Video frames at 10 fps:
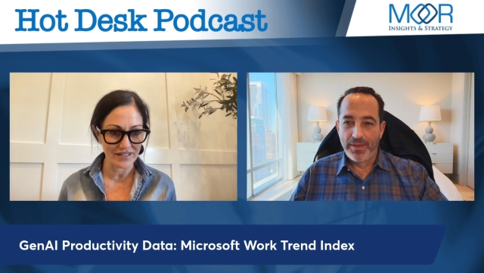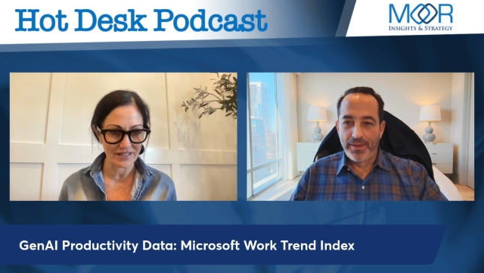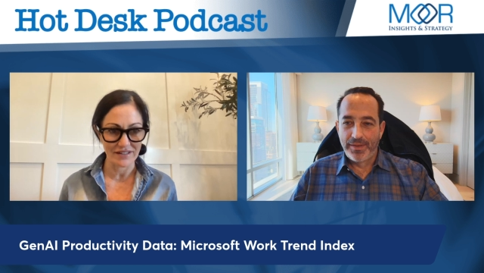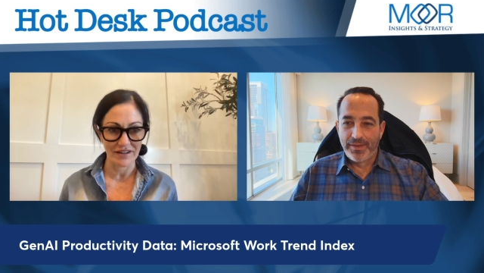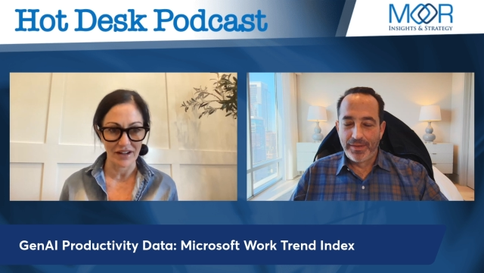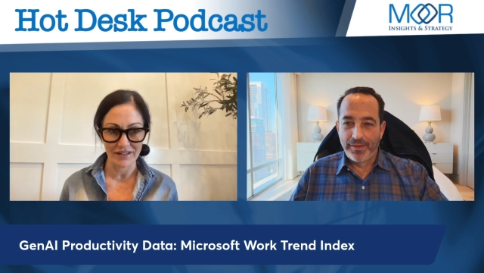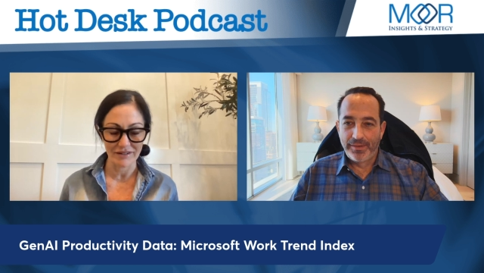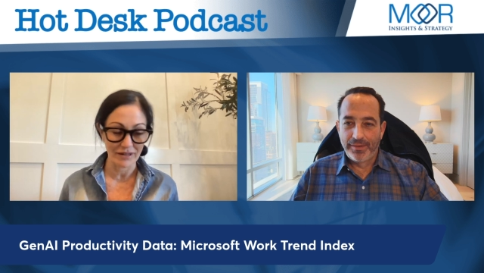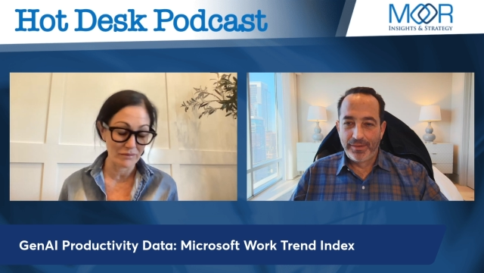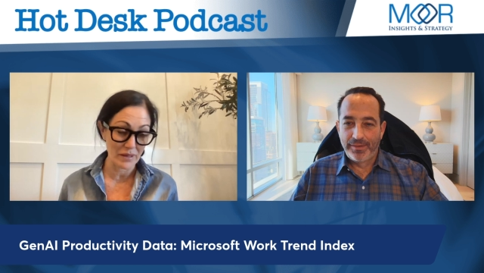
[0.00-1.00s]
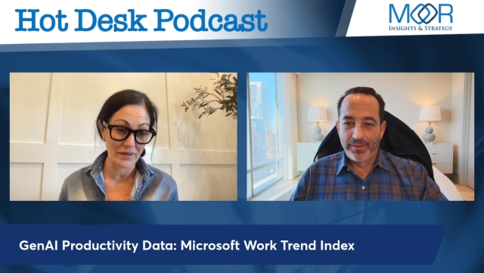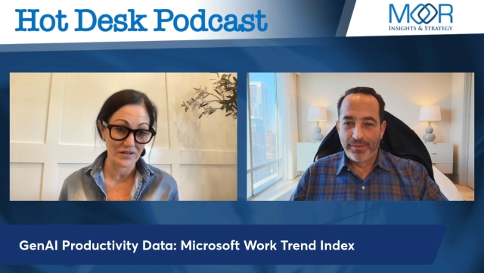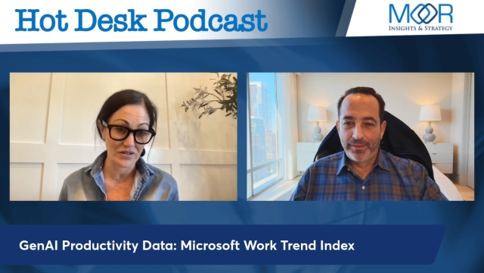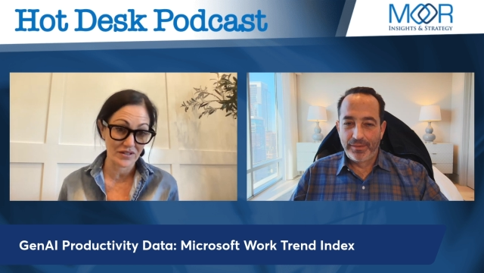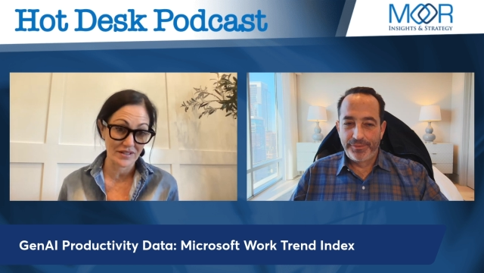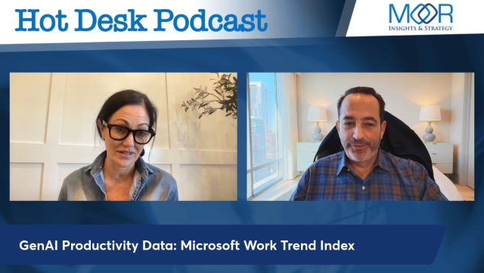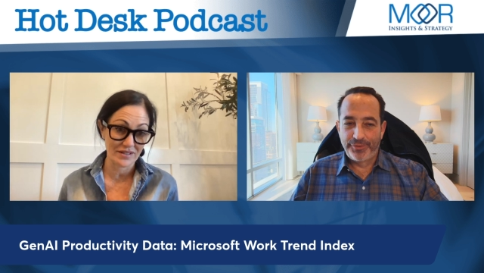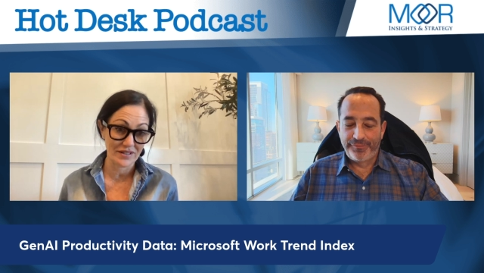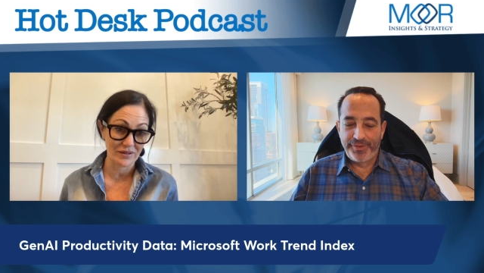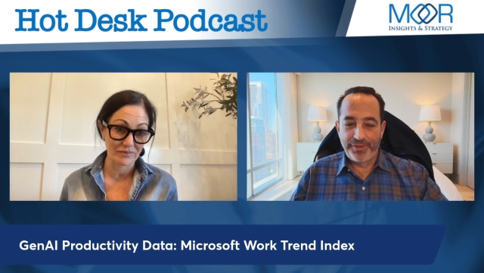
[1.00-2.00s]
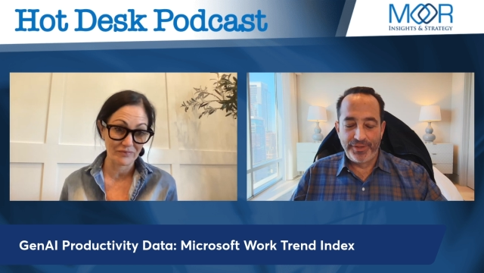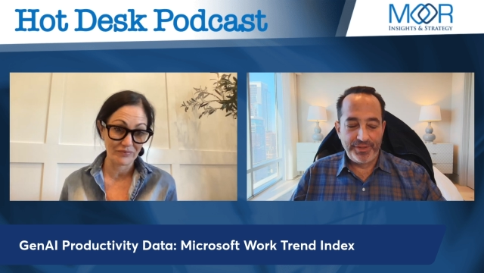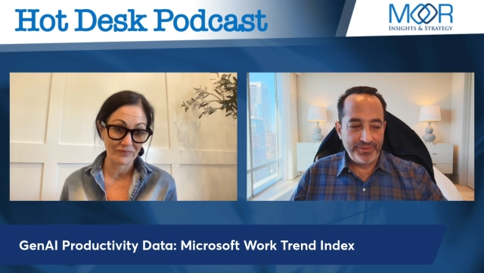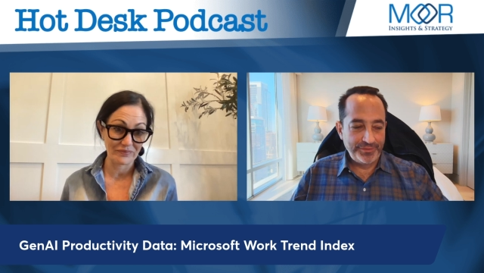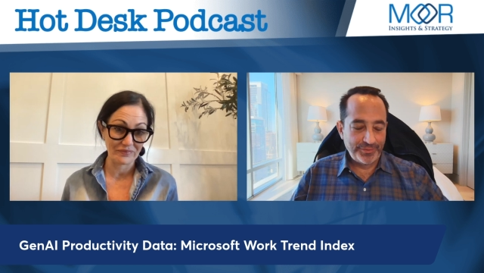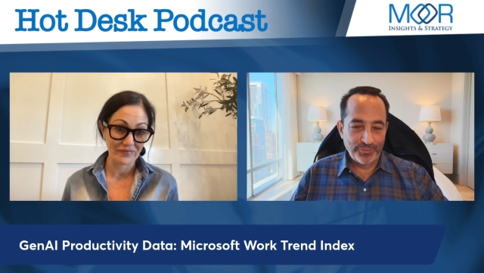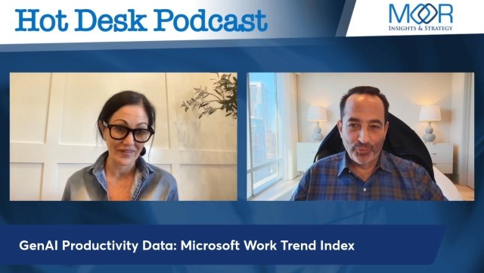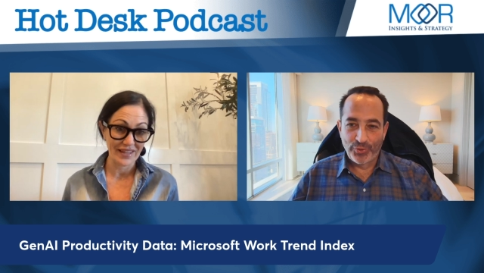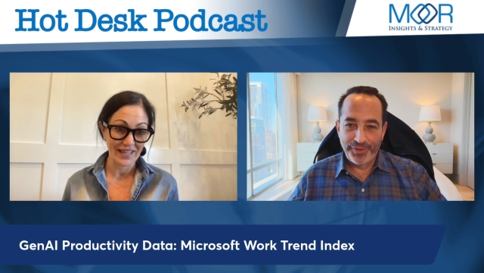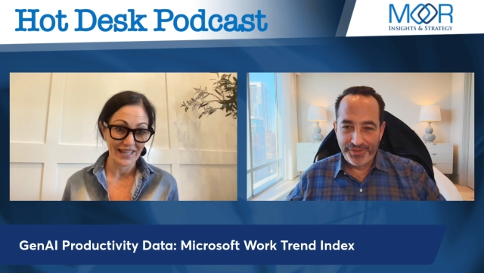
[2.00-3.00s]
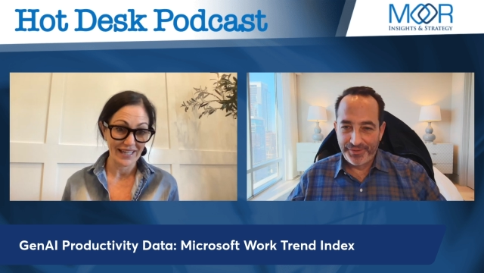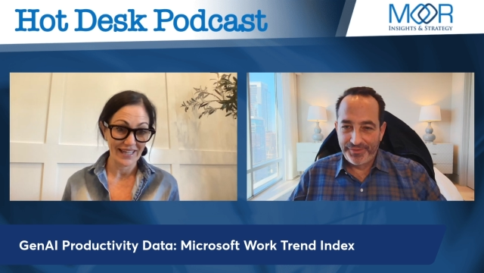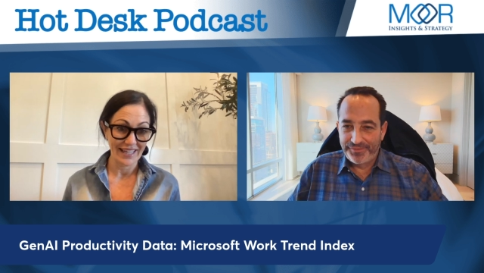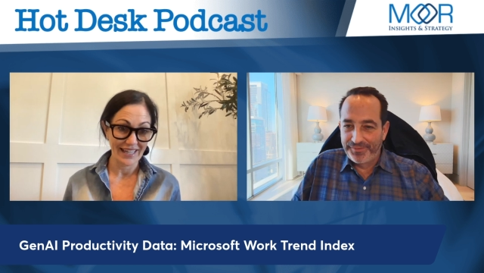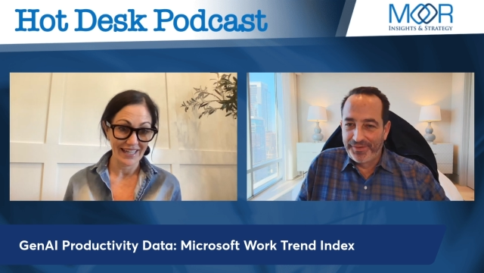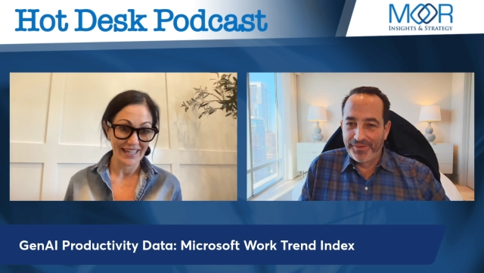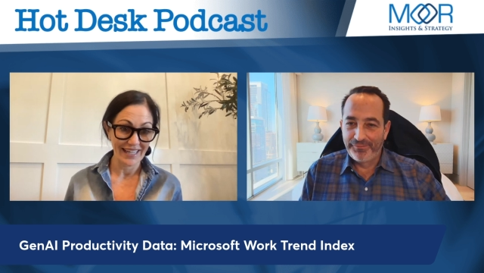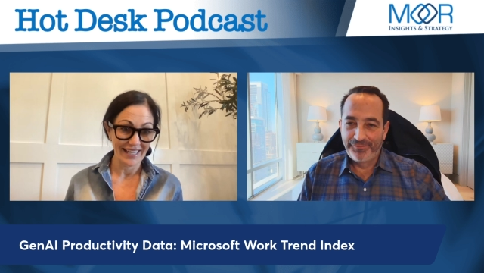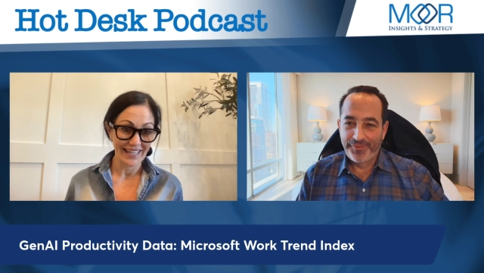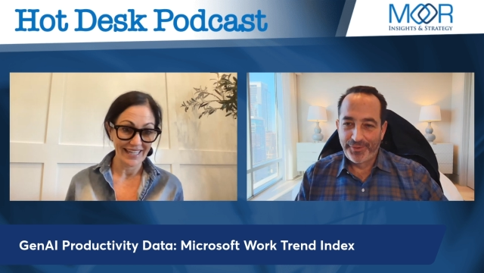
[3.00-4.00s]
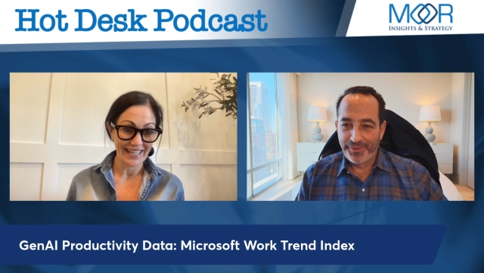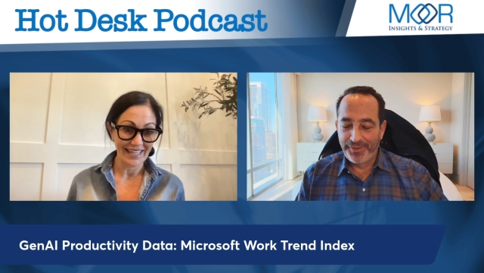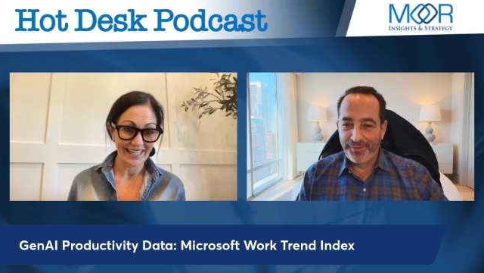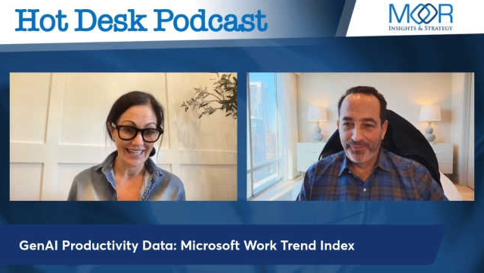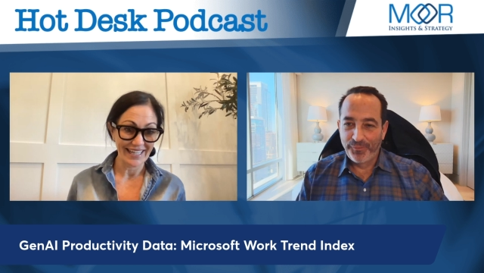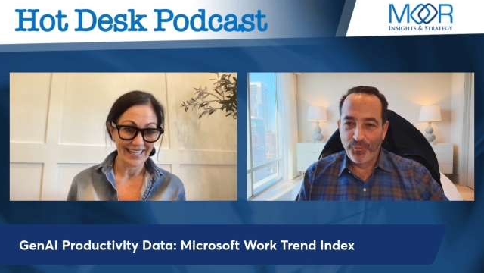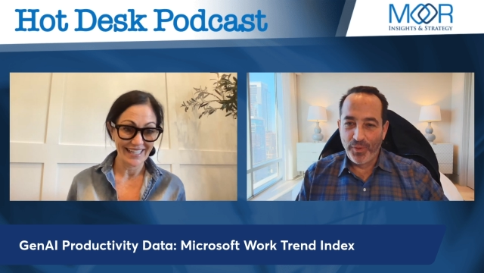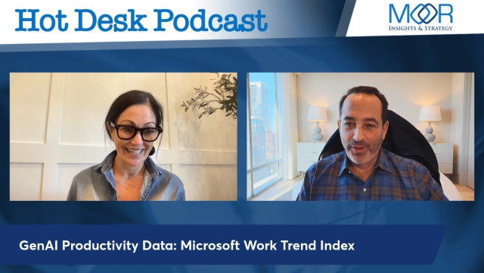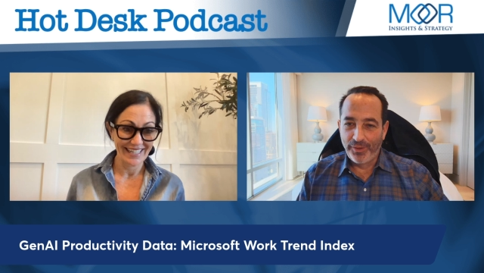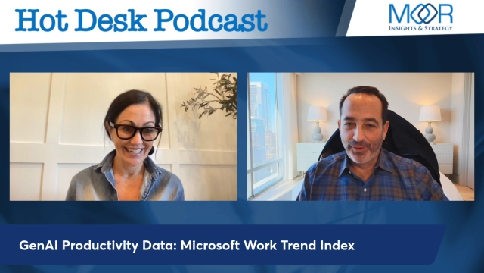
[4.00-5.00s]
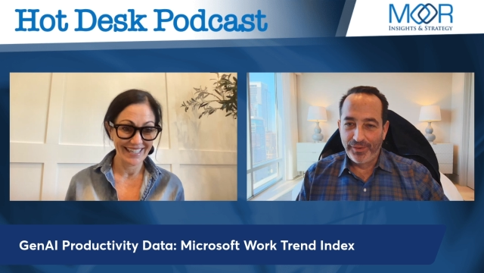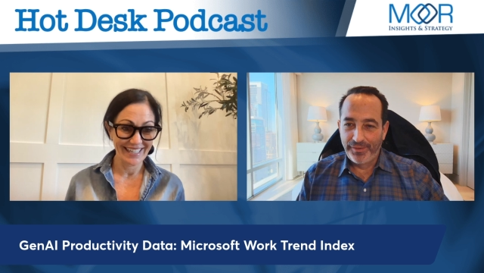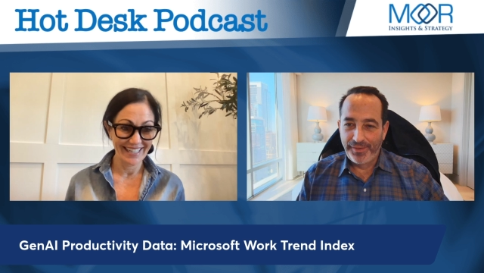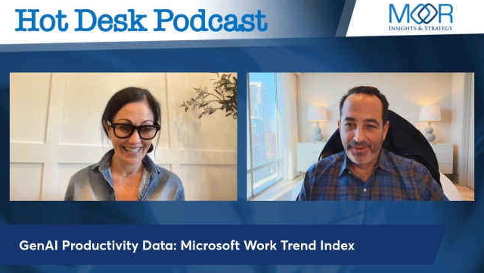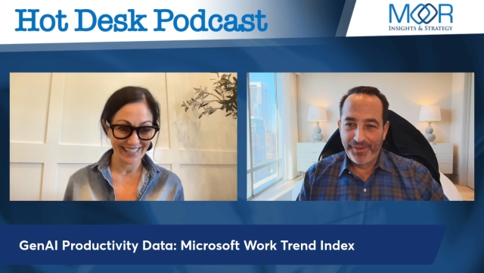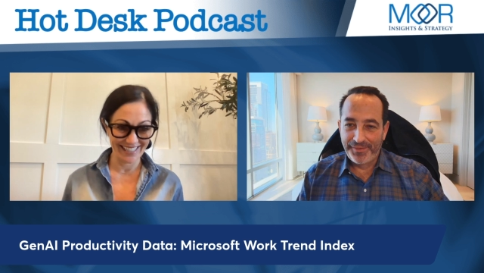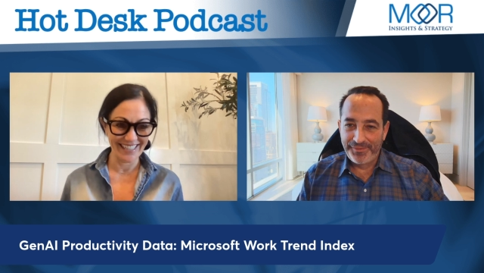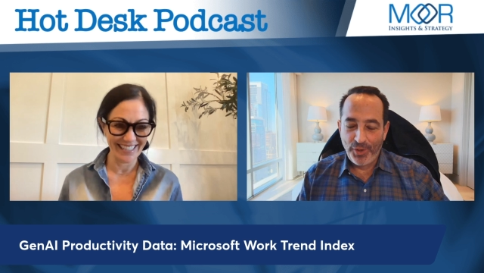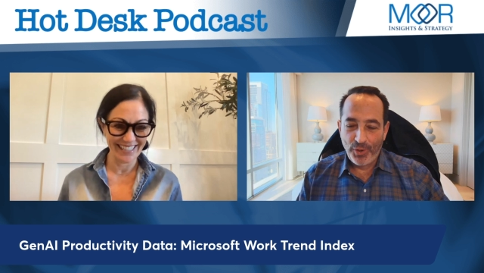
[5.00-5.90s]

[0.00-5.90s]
Speaker 1: it to not. And maybe it's
Speaker 2: just because you're you know. very you're wording it uh, very well. And